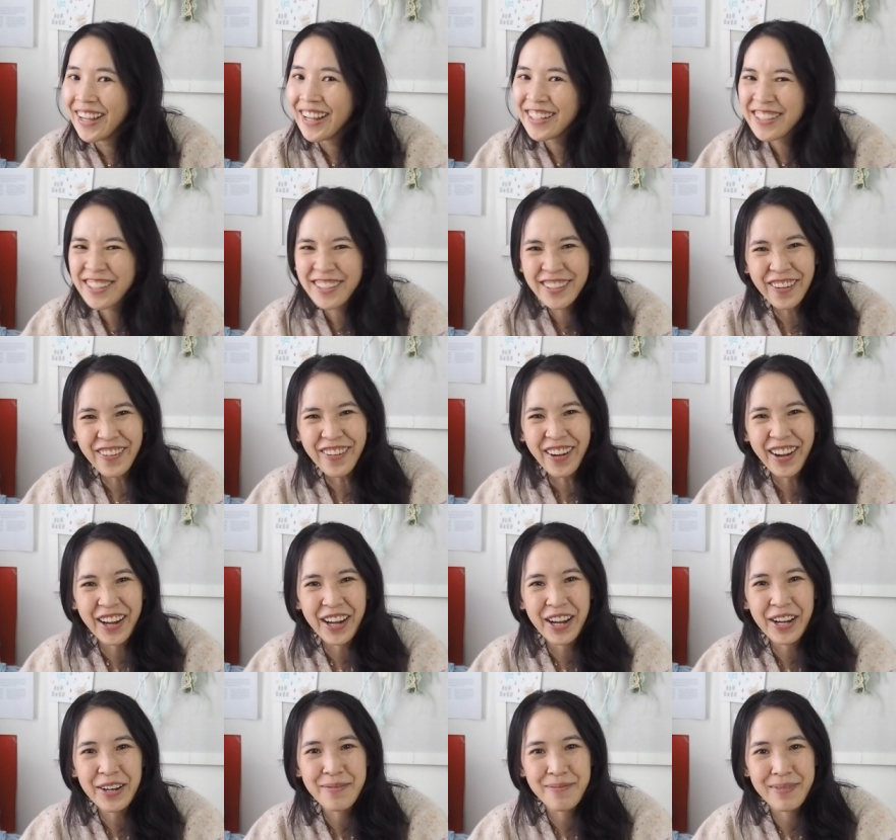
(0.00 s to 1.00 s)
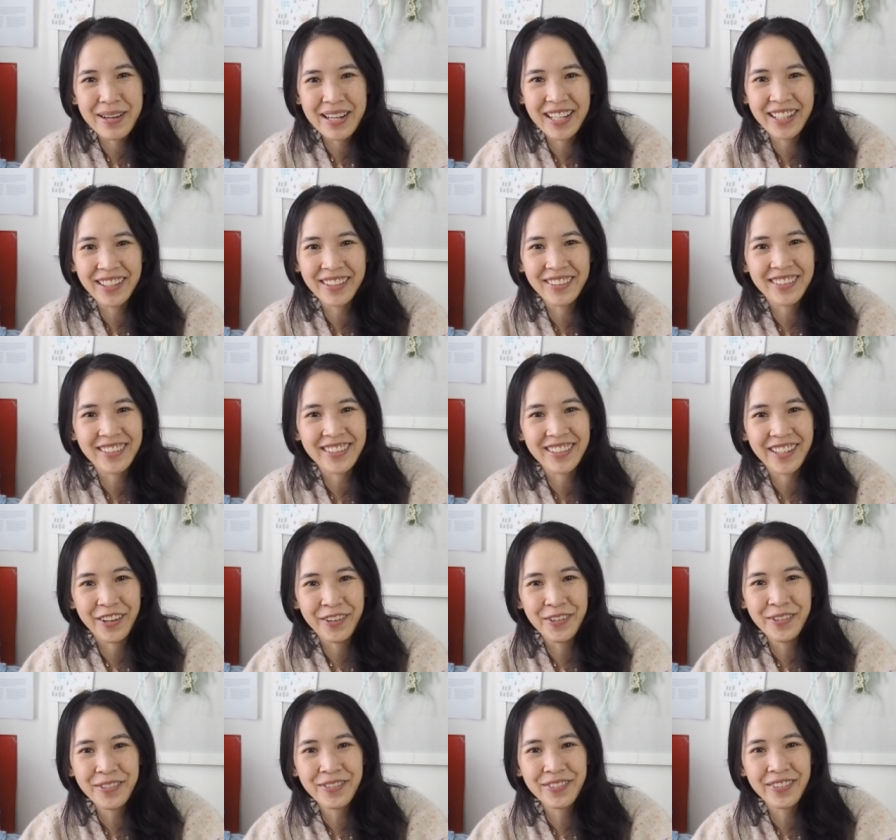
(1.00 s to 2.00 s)
it's so hard being
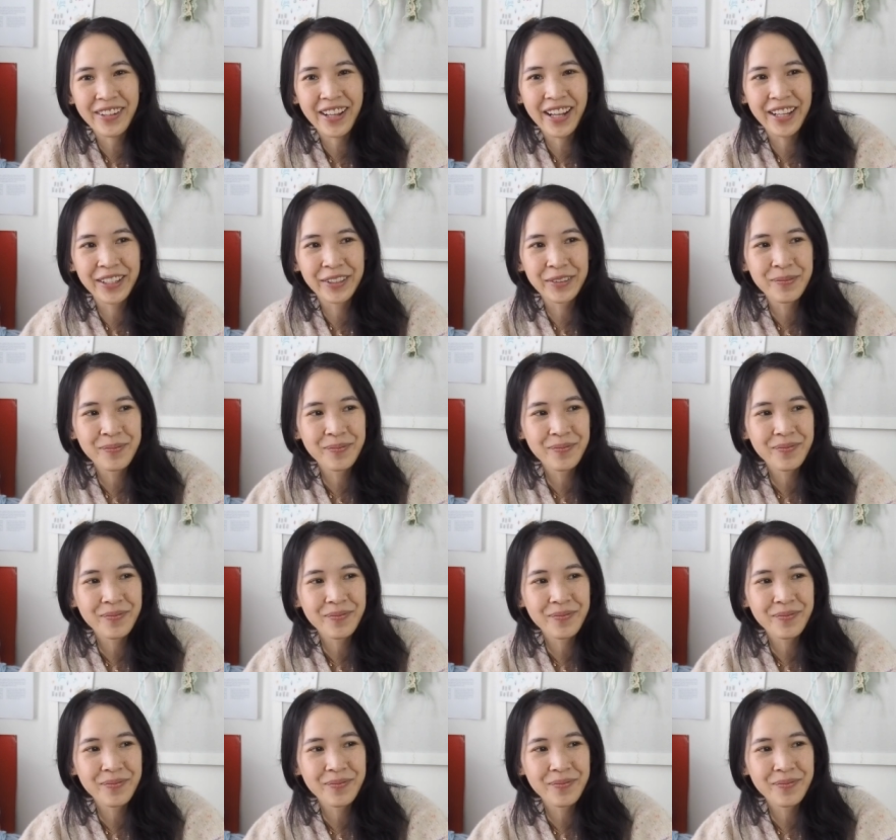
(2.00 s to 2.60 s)
yourself. Like,